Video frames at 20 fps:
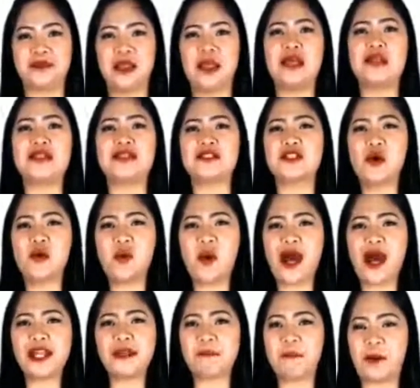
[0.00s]
So what
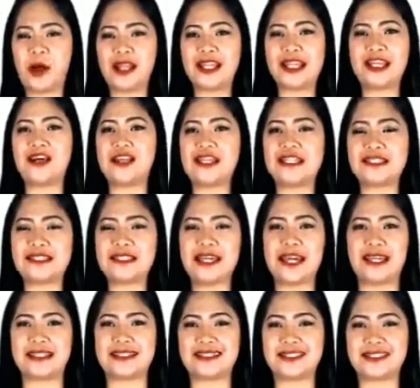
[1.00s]
polygon is
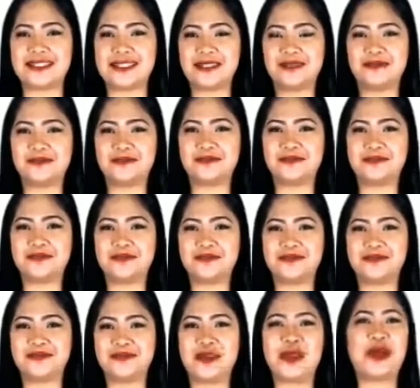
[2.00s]
this?
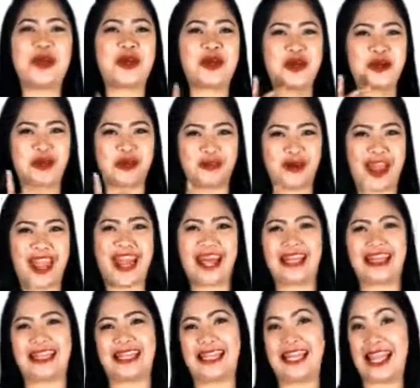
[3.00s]
Correct.
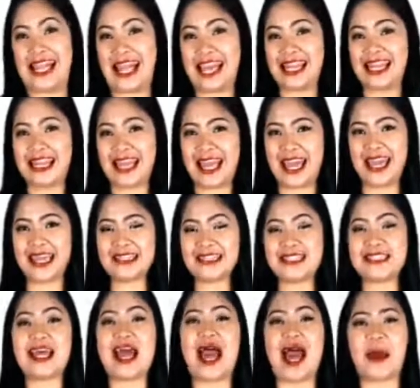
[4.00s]
It is
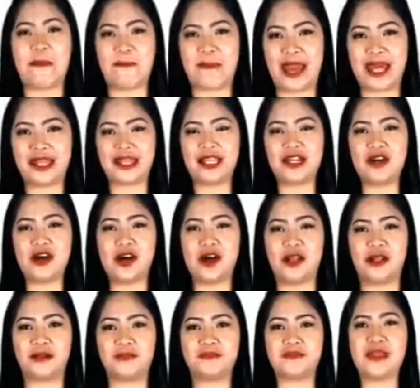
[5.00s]
a pentagon,
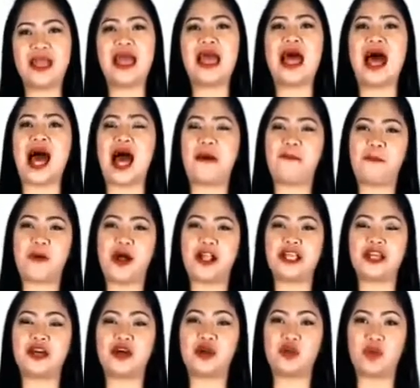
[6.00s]
a
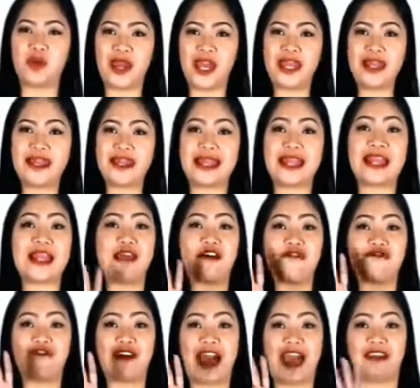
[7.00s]
polygon with
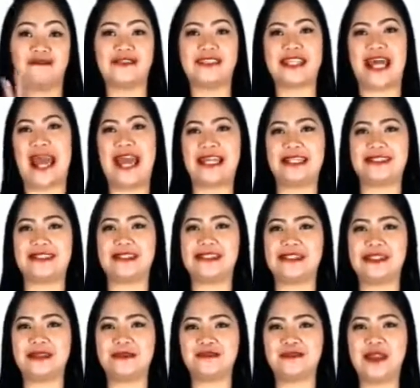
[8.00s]
5 sides.
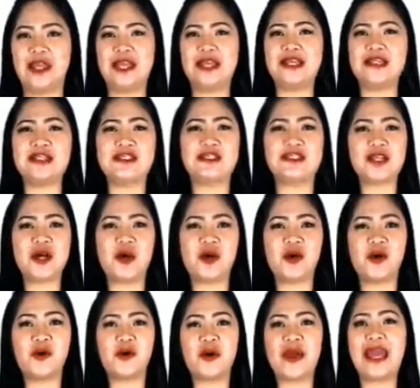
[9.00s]

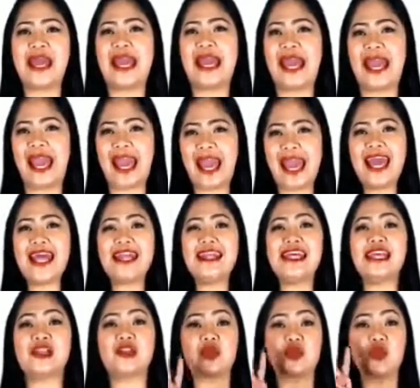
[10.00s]
So, any
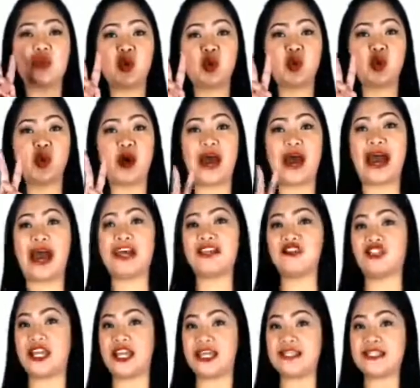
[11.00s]
two
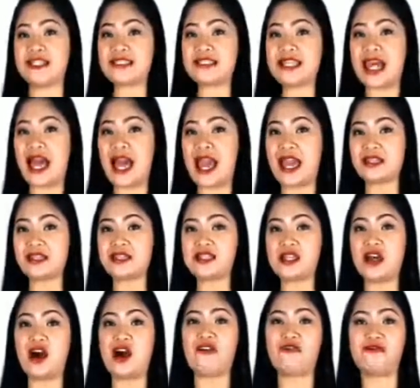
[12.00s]
adjacent sides
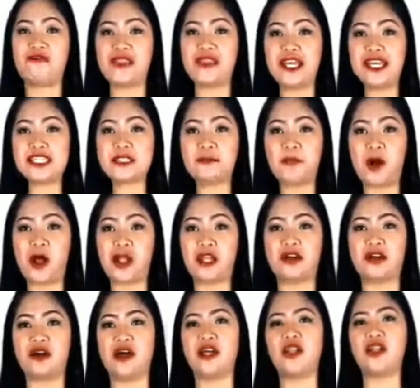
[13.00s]
of this
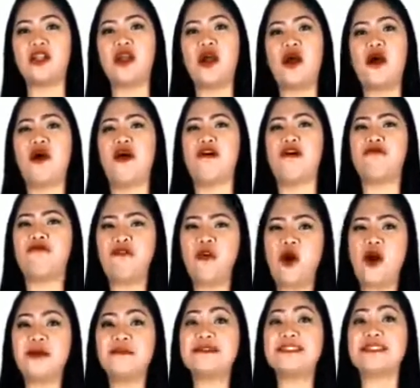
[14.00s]
polygon forms